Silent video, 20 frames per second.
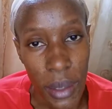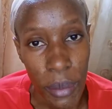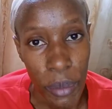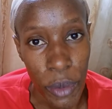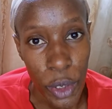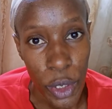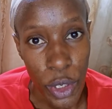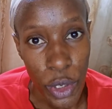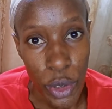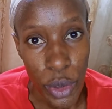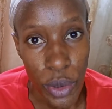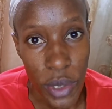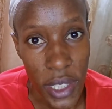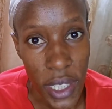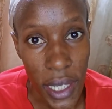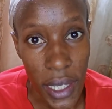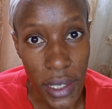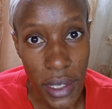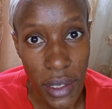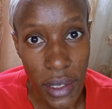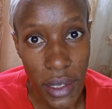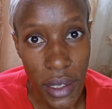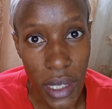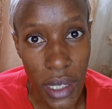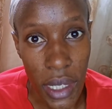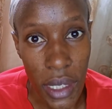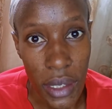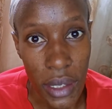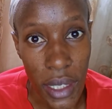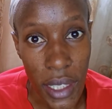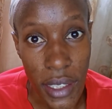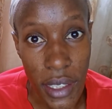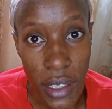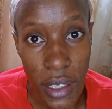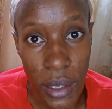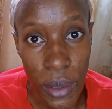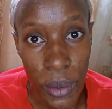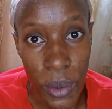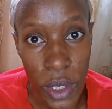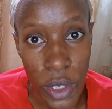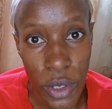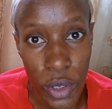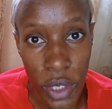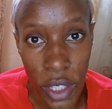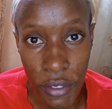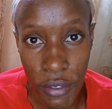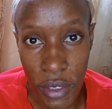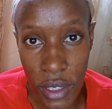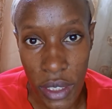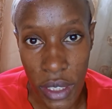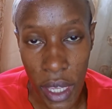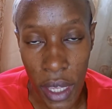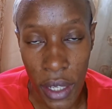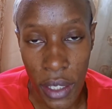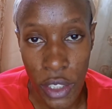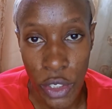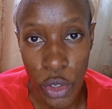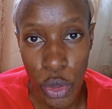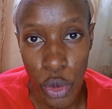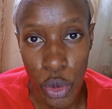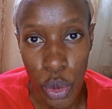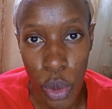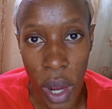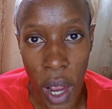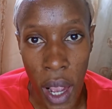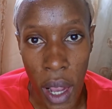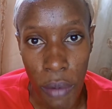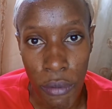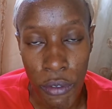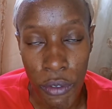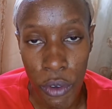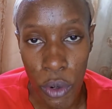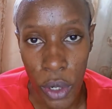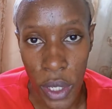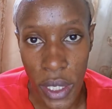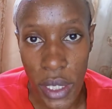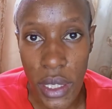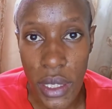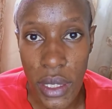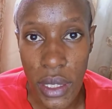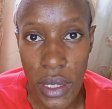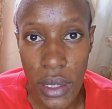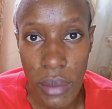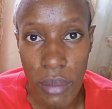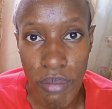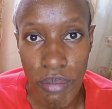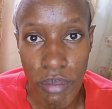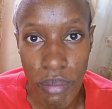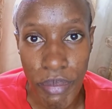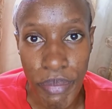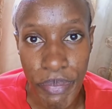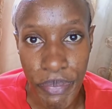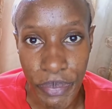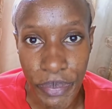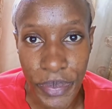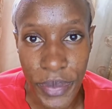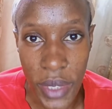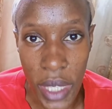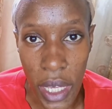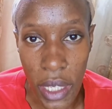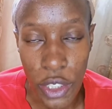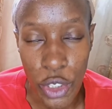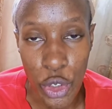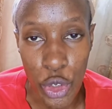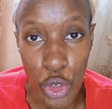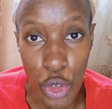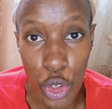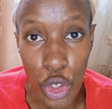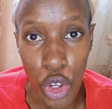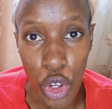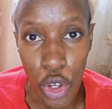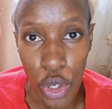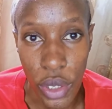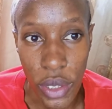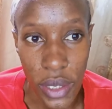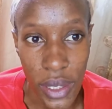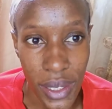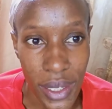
I'm going to test and that's the reason I've decided to do a voice like to talk.